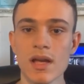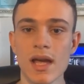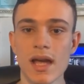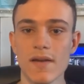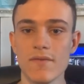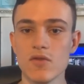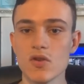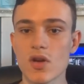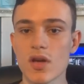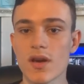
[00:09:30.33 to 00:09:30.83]

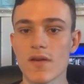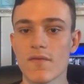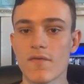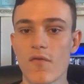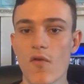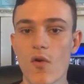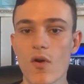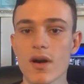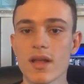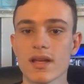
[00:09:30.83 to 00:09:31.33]
If you can
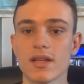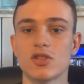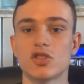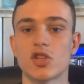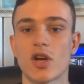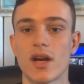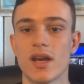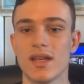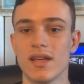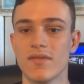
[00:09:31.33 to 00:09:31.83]
afford it,
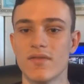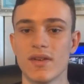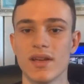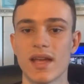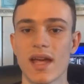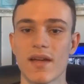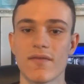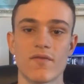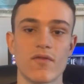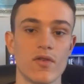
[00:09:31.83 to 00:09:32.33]
try to even
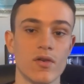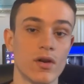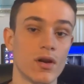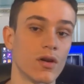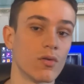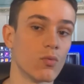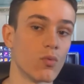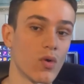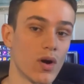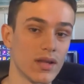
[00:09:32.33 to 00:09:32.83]
get for
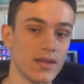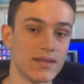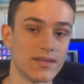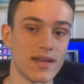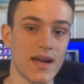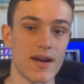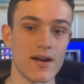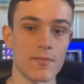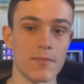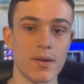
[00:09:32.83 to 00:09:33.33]
a one
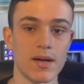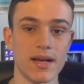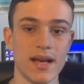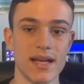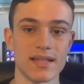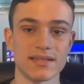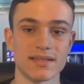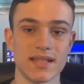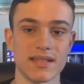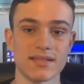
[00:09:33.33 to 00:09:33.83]
terabyte
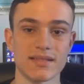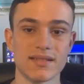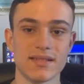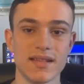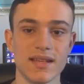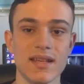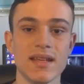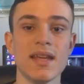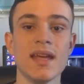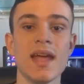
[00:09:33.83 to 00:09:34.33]
S S
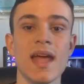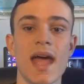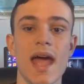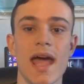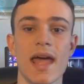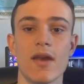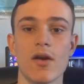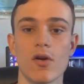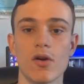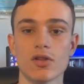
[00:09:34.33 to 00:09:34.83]
D.
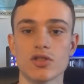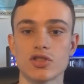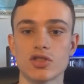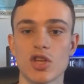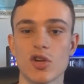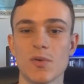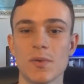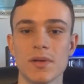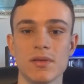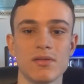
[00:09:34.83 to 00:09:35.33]
And
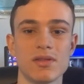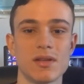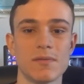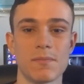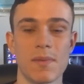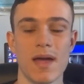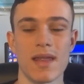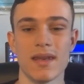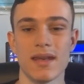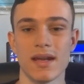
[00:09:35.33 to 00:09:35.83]
also,
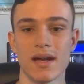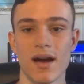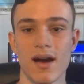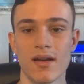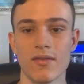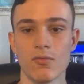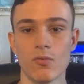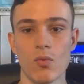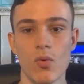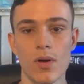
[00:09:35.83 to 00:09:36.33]
depending
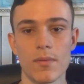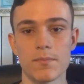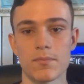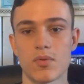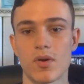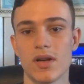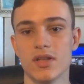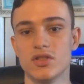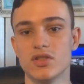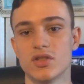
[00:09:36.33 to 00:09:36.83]
on what
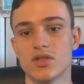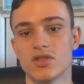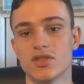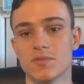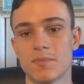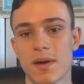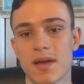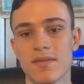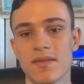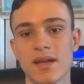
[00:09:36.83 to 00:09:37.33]
price you're
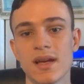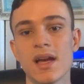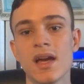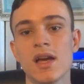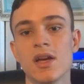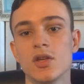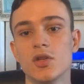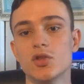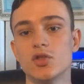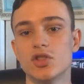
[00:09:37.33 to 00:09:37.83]
spending,
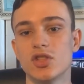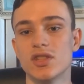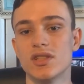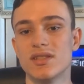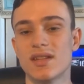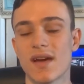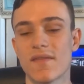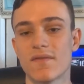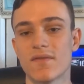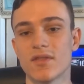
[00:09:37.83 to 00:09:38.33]
you should
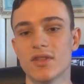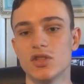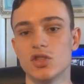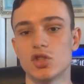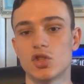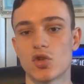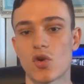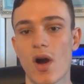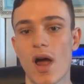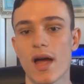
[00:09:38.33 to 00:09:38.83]
definitely
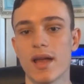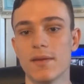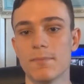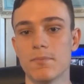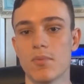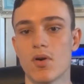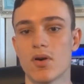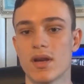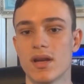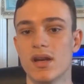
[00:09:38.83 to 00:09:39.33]
try to
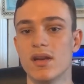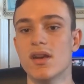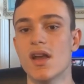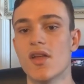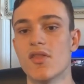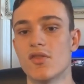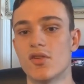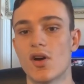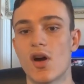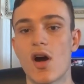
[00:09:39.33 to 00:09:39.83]
put in
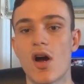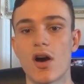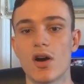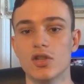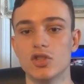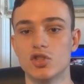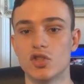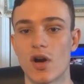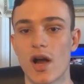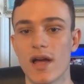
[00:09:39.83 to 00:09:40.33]
another
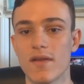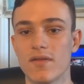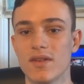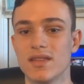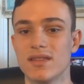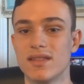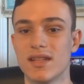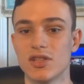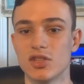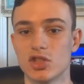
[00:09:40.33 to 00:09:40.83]
hard drive
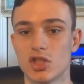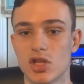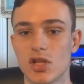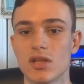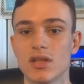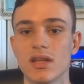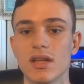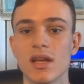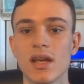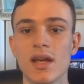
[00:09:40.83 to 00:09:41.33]

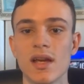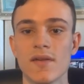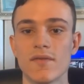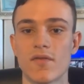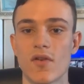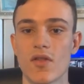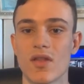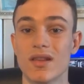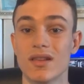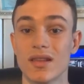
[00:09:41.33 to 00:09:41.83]
additionally
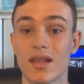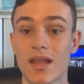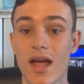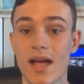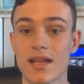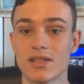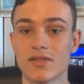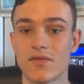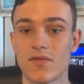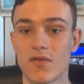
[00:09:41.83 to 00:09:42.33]
for the
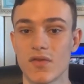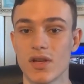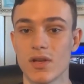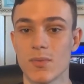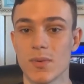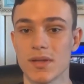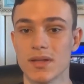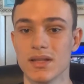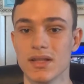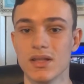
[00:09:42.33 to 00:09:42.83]
less
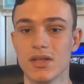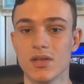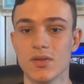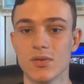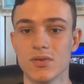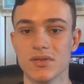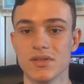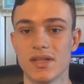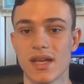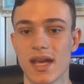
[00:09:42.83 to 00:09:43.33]
frequently
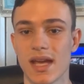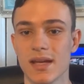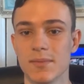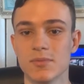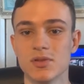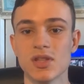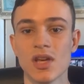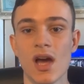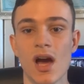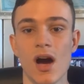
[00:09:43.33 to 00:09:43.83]
used
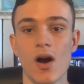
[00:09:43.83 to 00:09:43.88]
games.